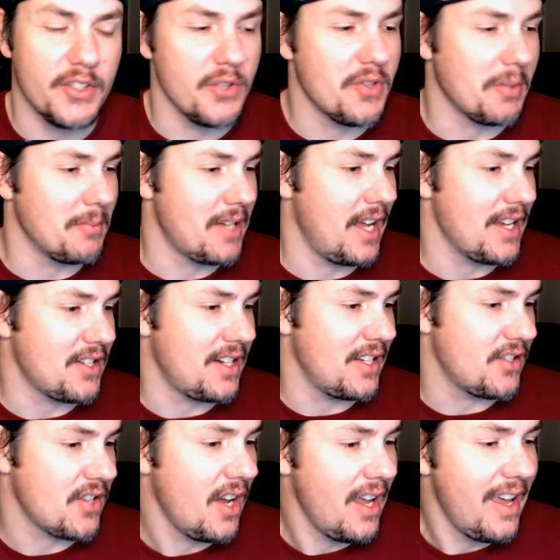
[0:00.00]
some test
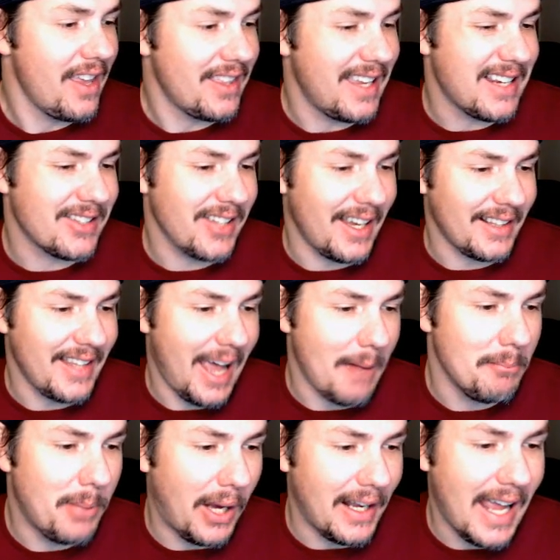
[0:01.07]
hits, things like
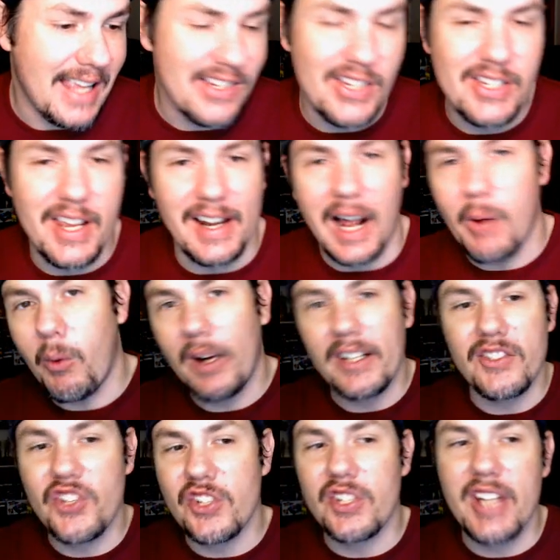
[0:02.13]
that. But as I said, I want to
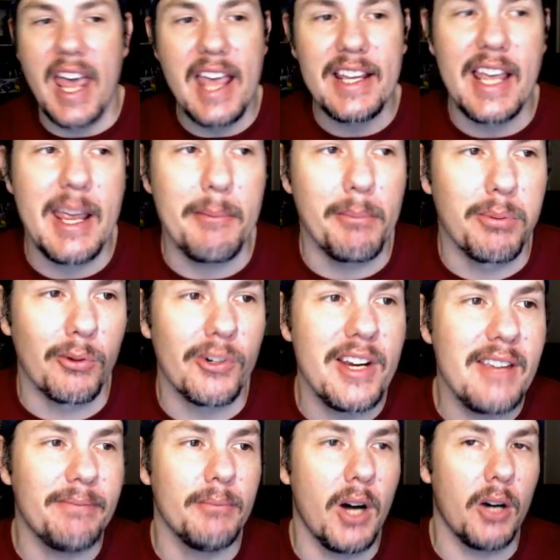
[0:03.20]
just take a
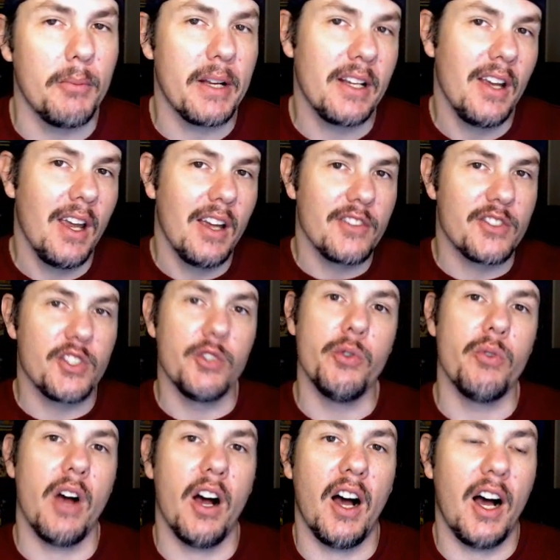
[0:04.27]
brief moment
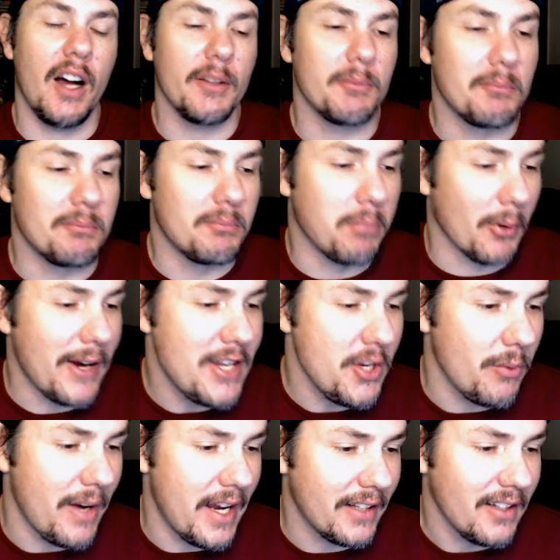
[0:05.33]
to bring
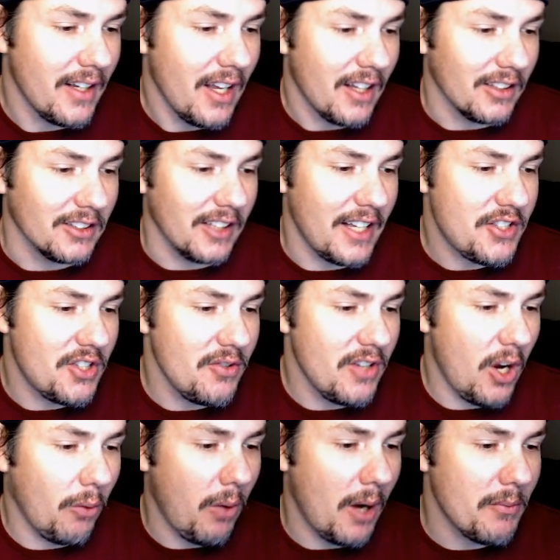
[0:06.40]
you in, let you
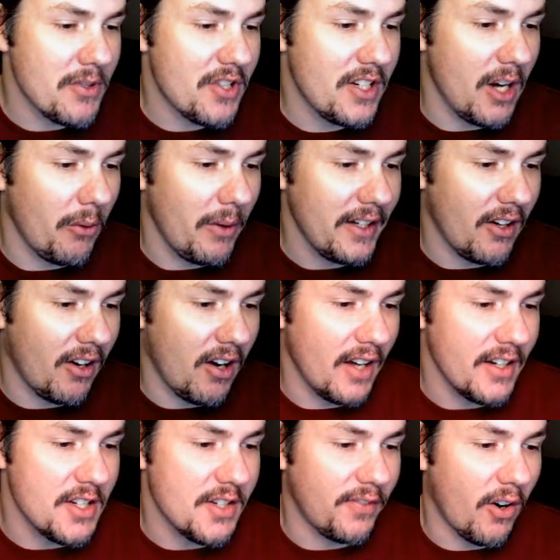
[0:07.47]
know what was going on
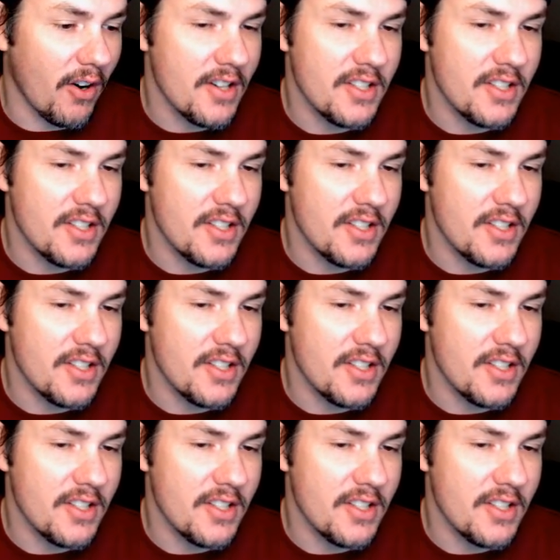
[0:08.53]
as far as the